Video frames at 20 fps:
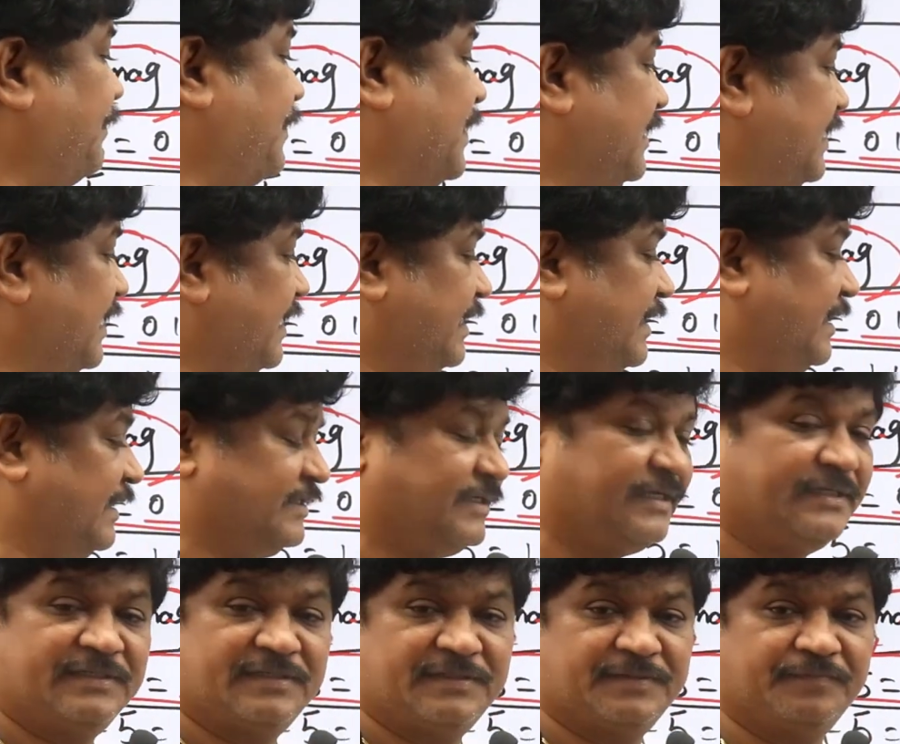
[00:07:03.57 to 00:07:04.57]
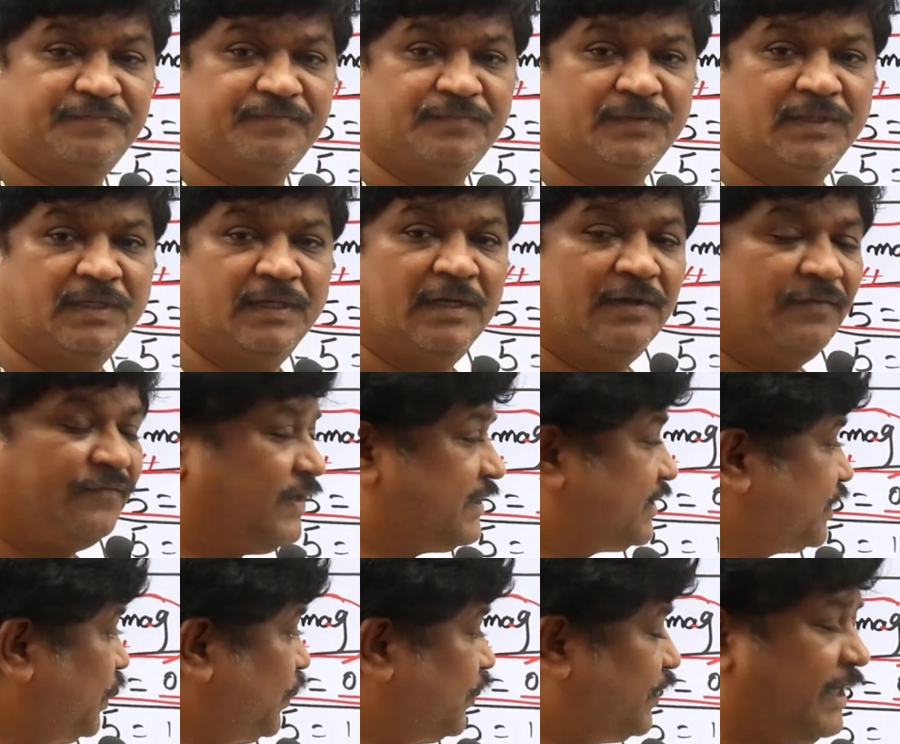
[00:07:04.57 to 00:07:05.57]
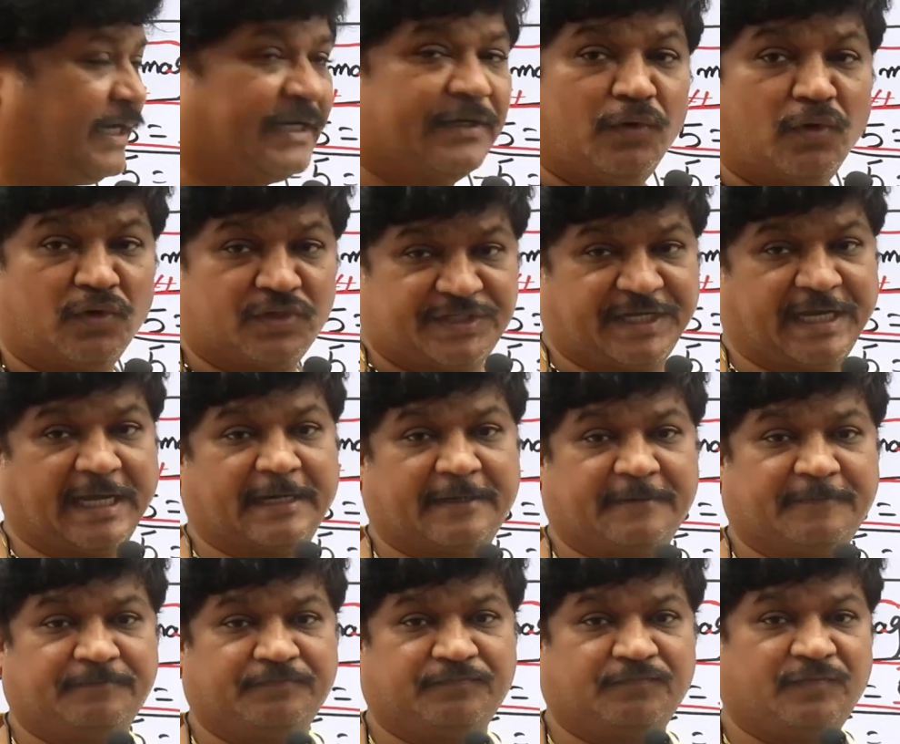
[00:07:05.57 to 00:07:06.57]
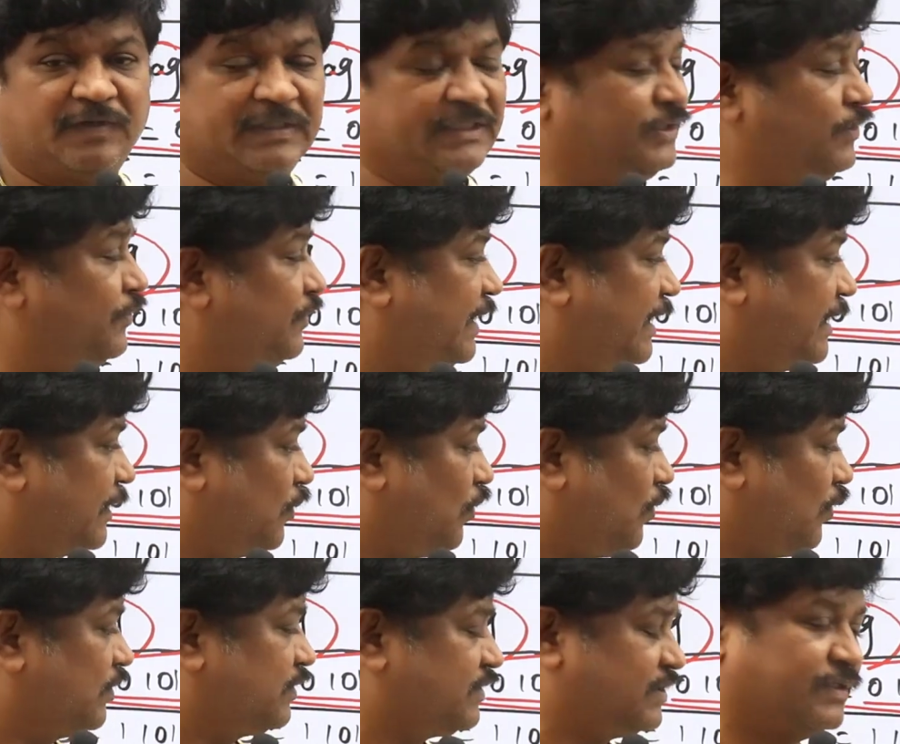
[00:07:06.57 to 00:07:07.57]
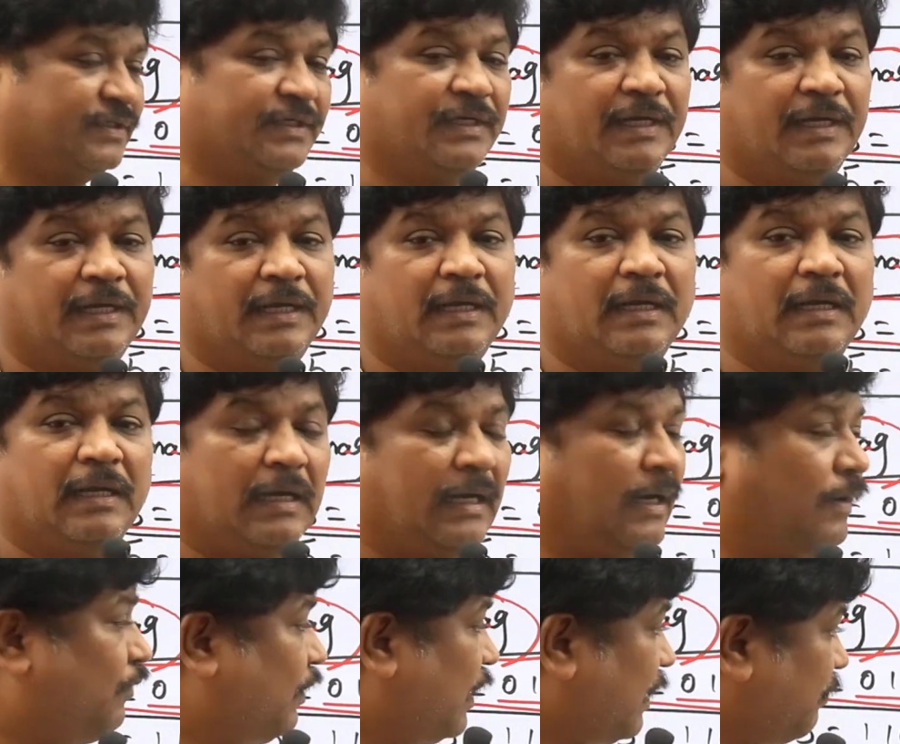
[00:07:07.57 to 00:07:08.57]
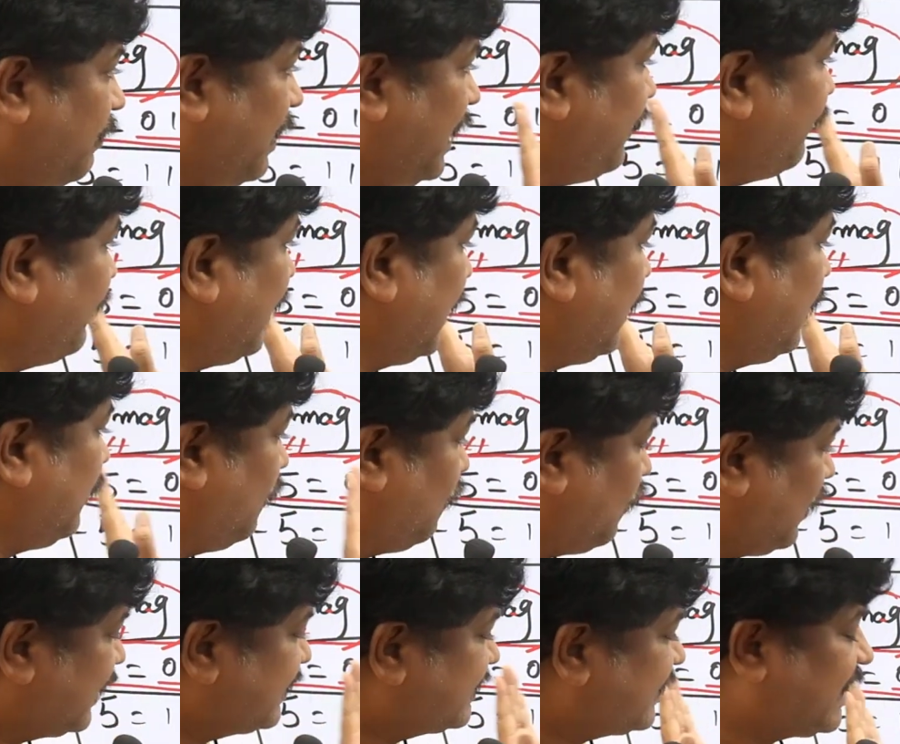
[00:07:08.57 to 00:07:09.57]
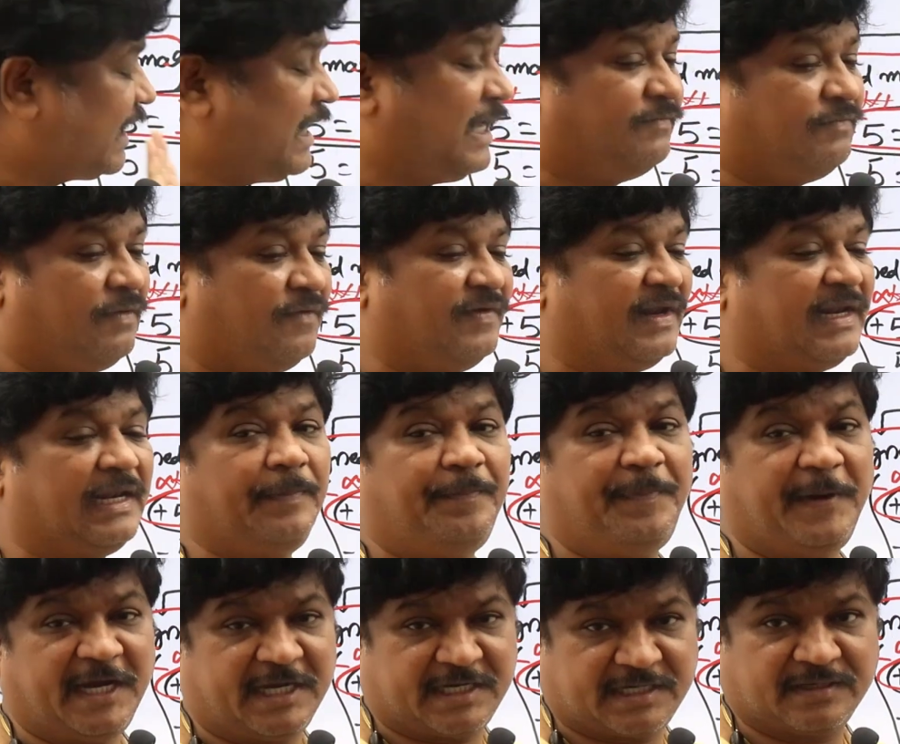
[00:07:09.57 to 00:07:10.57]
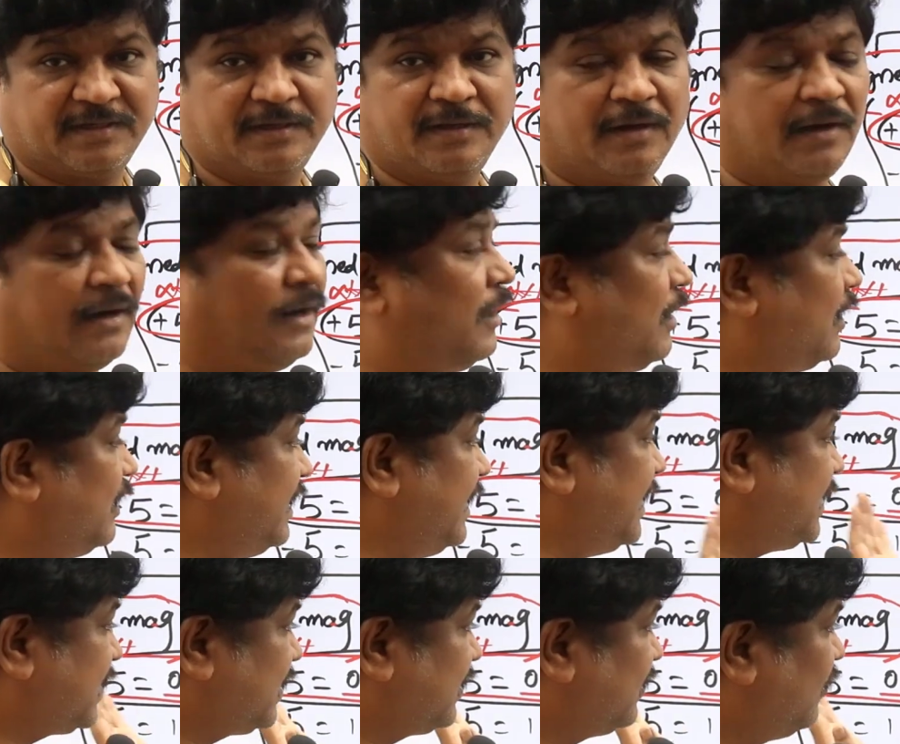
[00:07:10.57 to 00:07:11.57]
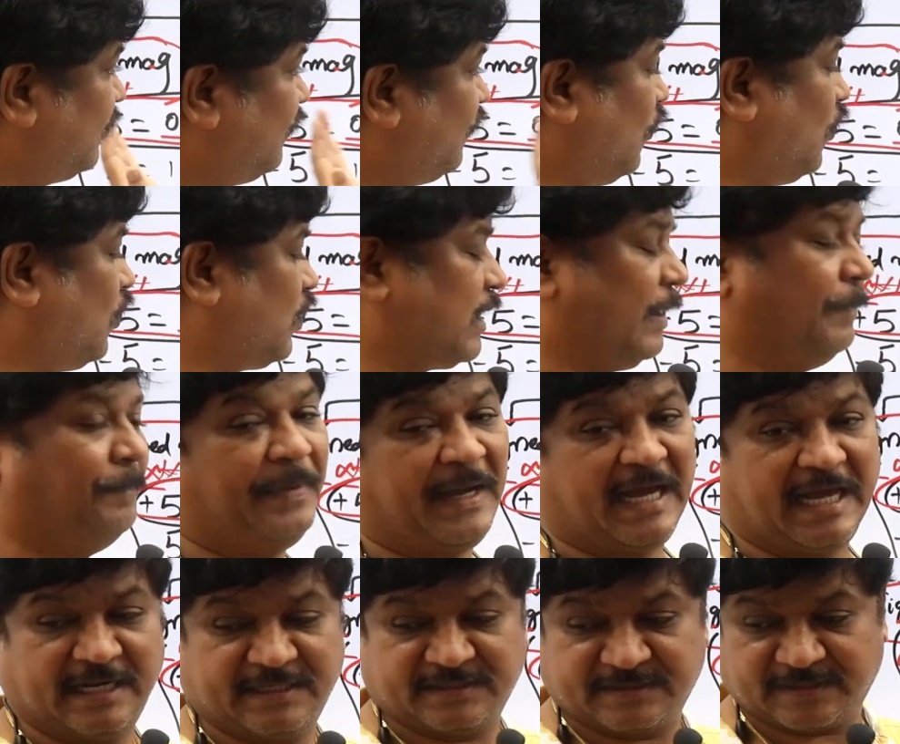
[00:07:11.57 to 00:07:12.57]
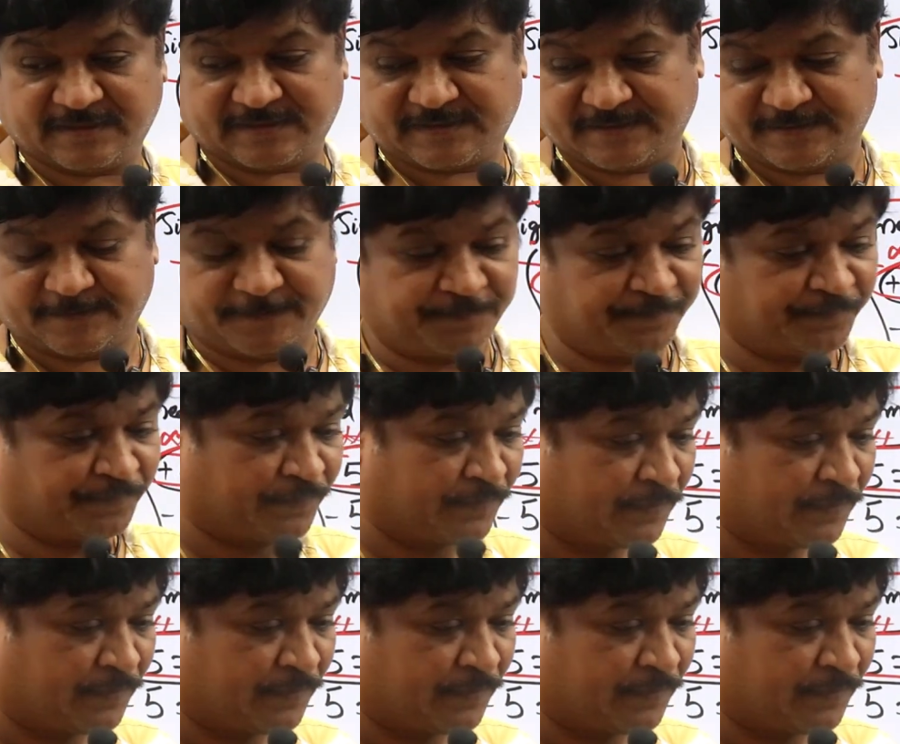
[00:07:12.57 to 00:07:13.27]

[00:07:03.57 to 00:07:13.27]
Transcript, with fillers: representations. First you take notes here. First you take notes. Uh, one by one. Once again we will repeat all these four comparisons.